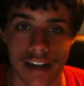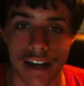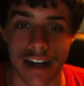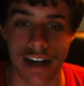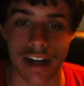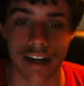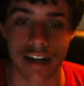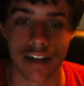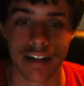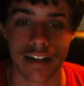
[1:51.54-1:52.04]

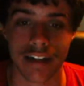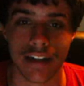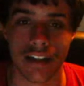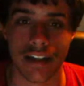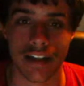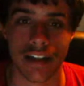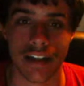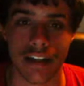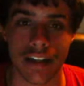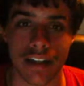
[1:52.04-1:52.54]
And
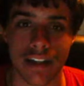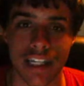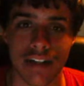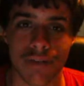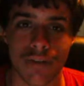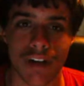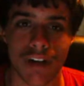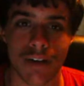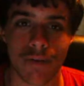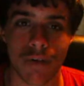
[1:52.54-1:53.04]
the
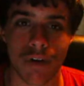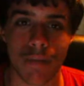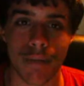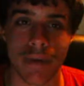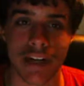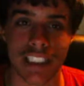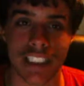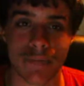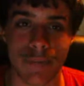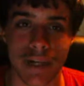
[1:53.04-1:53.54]
thing what
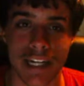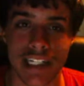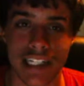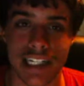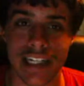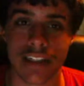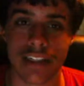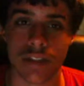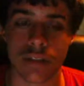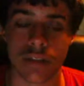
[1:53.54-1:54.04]
makes
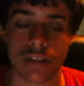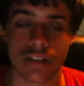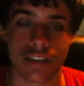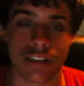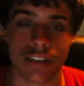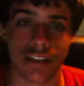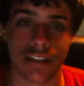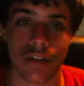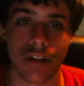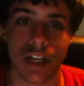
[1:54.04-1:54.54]
PCs look
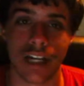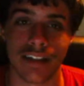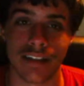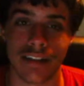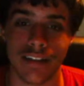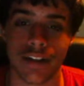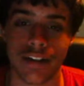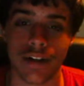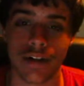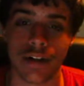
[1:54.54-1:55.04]
so like
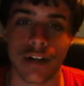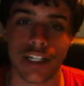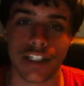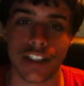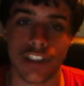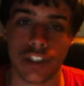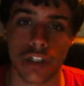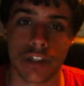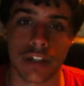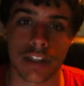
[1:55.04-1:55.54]

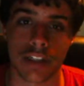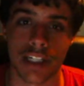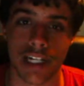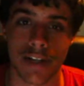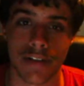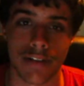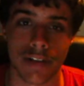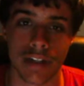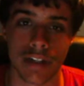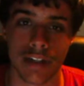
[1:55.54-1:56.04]
junk and
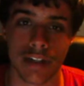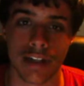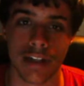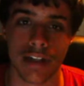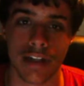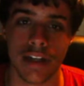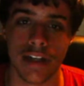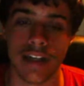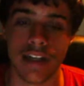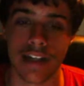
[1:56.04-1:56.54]
everything
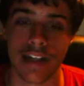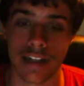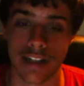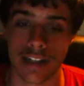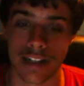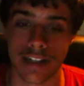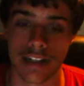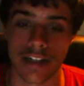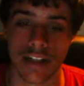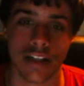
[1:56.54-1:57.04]

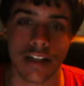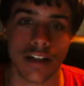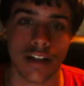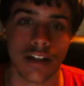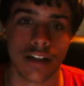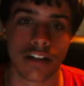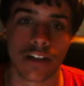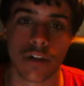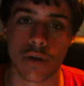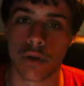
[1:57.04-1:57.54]
is,
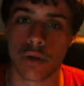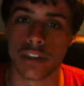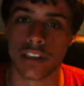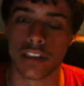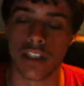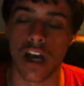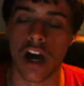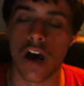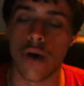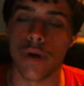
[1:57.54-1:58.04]
of course,
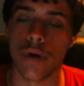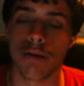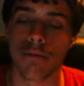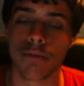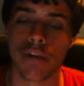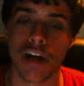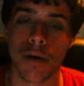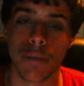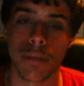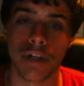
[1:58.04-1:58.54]

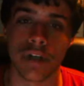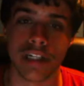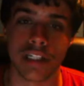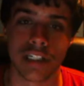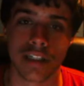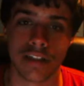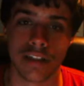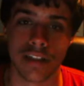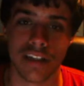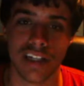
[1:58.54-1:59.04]
OEM companies
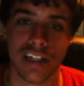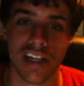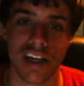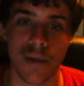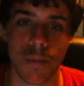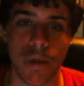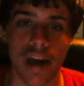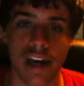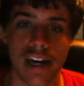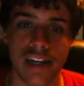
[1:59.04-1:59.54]

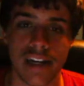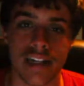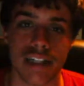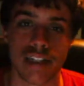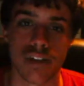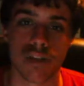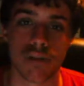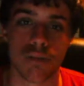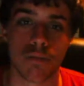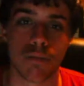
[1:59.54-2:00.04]
making these
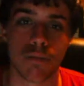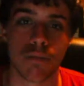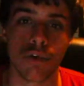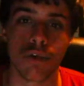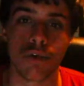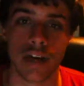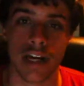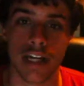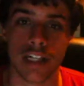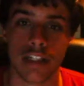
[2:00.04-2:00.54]
little
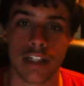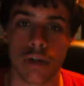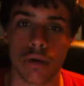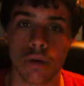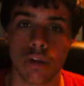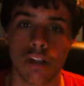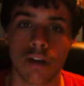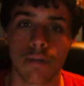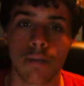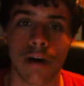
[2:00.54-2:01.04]
gray
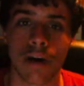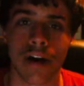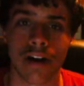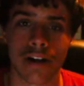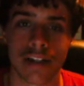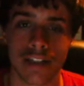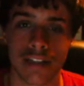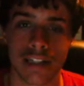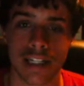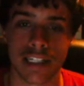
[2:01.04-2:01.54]
dull little
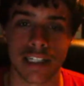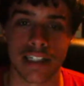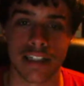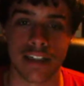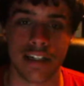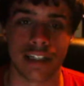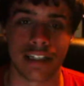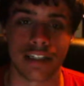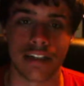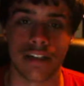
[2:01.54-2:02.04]
boxes that sit
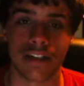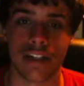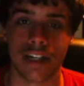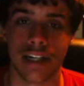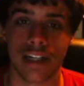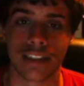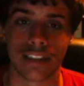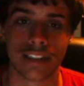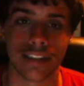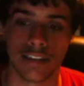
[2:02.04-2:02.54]
next to your
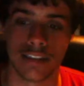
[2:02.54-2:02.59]
desk,